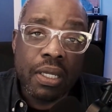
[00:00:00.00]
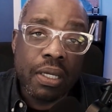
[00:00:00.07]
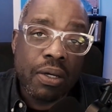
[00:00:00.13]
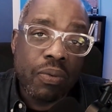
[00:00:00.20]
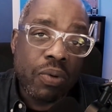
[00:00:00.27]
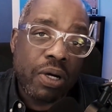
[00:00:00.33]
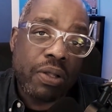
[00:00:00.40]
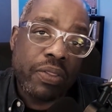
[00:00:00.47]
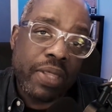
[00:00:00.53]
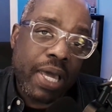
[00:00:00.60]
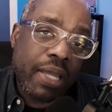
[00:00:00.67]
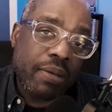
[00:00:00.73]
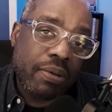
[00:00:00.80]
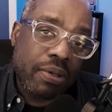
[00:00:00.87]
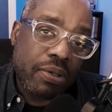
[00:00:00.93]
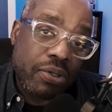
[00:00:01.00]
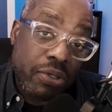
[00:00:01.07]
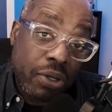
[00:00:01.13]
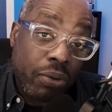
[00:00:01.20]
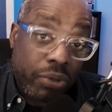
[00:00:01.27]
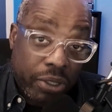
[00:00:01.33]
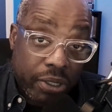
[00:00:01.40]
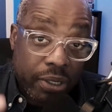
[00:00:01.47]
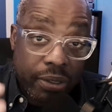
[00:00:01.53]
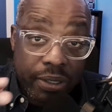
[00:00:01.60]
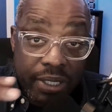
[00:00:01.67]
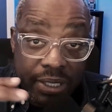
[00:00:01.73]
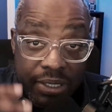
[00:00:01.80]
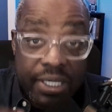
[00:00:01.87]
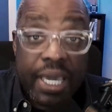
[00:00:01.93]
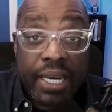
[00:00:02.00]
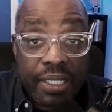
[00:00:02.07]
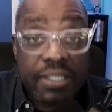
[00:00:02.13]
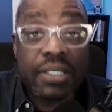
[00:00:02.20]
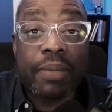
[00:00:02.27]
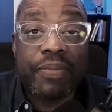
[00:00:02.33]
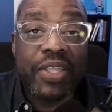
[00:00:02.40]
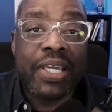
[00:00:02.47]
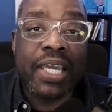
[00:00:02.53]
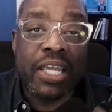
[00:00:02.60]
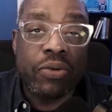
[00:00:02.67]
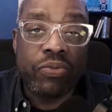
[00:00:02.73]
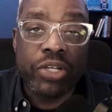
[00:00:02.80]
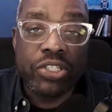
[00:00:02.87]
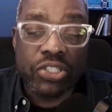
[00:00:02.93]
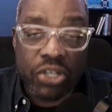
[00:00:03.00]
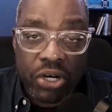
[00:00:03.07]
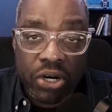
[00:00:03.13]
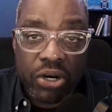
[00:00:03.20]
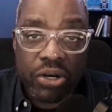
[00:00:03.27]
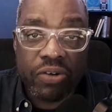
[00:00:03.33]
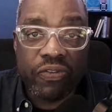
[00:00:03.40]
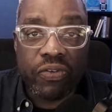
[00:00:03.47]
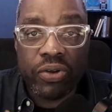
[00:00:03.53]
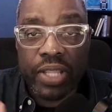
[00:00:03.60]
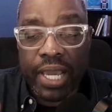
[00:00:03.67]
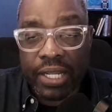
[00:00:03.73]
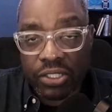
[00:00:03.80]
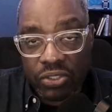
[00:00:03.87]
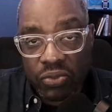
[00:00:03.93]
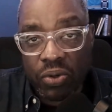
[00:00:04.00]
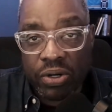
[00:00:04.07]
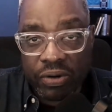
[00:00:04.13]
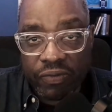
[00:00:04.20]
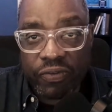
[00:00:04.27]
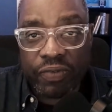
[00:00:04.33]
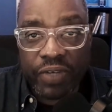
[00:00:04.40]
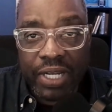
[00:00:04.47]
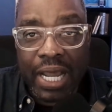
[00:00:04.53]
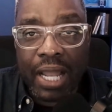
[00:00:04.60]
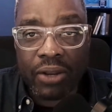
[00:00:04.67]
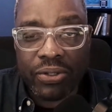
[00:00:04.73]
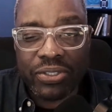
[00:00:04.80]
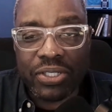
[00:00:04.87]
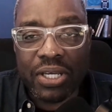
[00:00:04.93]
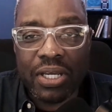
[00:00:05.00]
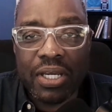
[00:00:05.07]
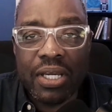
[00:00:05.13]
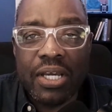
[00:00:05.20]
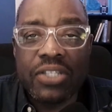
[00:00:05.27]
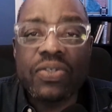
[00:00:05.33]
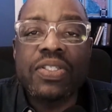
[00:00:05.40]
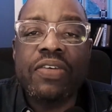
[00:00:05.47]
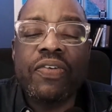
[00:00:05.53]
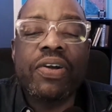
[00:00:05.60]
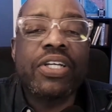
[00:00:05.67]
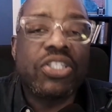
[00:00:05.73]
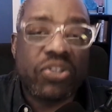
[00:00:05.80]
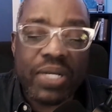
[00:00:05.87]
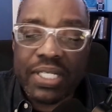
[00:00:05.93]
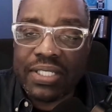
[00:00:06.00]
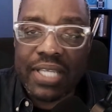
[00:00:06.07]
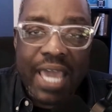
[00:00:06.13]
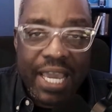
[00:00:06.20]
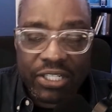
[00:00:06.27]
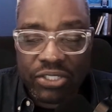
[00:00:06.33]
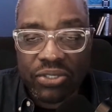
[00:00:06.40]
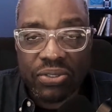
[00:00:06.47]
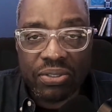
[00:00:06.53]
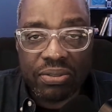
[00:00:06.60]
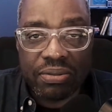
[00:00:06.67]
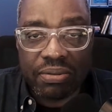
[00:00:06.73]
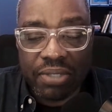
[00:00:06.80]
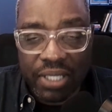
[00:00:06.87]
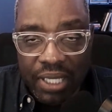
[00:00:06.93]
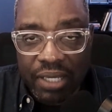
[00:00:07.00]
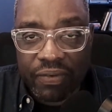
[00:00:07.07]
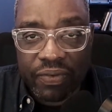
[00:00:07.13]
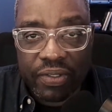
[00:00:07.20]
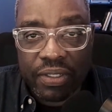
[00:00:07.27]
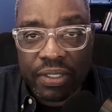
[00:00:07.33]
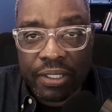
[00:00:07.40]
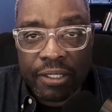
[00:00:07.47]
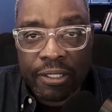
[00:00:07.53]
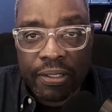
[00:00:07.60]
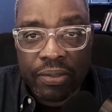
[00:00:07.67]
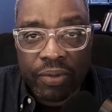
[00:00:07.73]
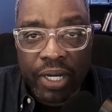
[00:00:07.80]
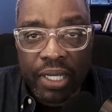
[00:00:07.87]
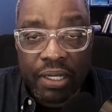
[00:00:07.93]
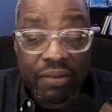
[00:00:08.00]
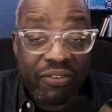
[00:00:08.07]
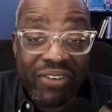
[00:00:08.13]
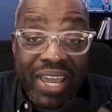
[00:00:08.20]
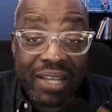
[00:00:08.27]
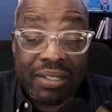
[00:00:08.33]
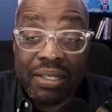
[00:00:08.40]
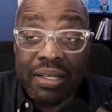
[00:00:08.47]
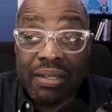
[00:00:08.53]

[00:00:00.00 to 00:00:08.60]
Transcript: Well, that donor is getting something in return for that $250. So it's a very transactional gift, right? In fact,